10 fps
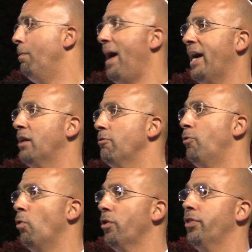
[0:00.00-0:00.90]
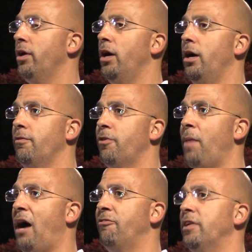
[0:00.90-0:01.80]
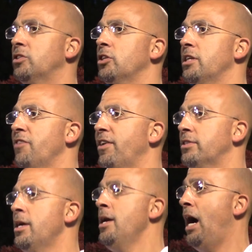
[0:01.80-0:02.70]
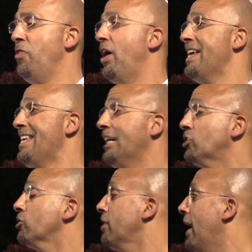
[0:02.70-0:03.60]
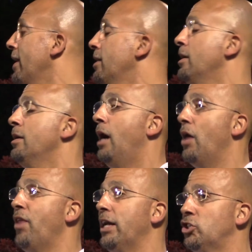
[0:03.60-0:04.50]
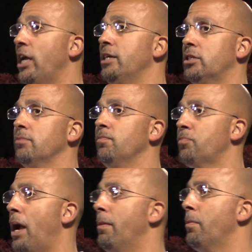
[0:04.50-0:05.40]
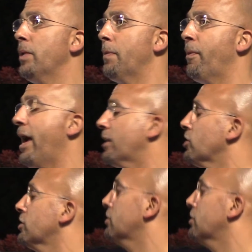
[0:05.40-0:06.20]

back and forth from offense to defense. I thought Jason probably practiced